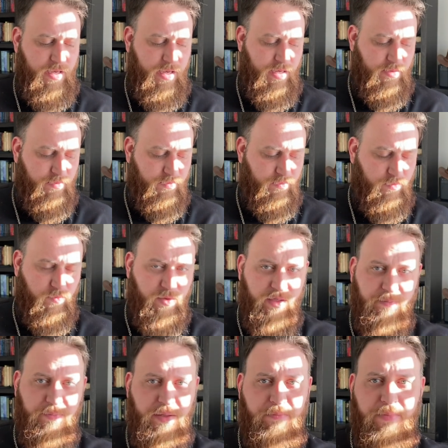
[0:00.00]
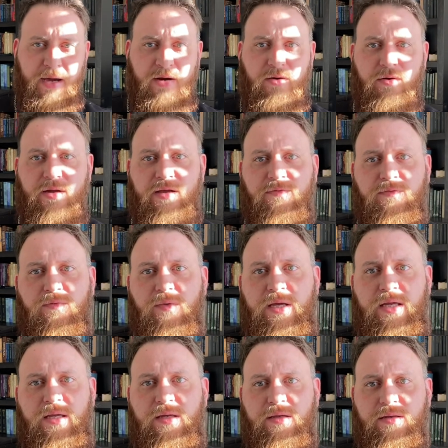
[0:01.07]
And wouldn't it be better if
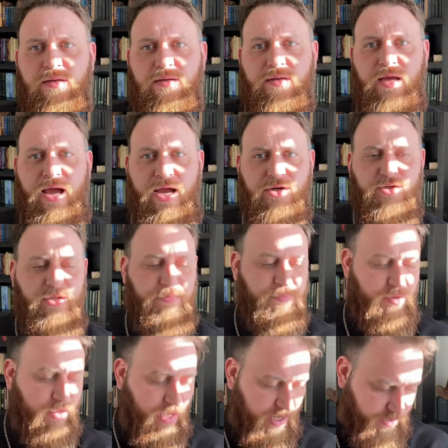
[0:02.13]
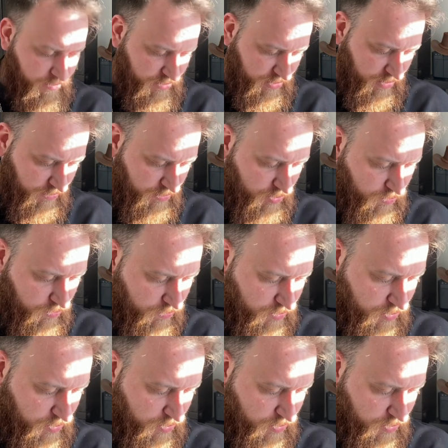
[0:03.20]
we actually applied ourselves? So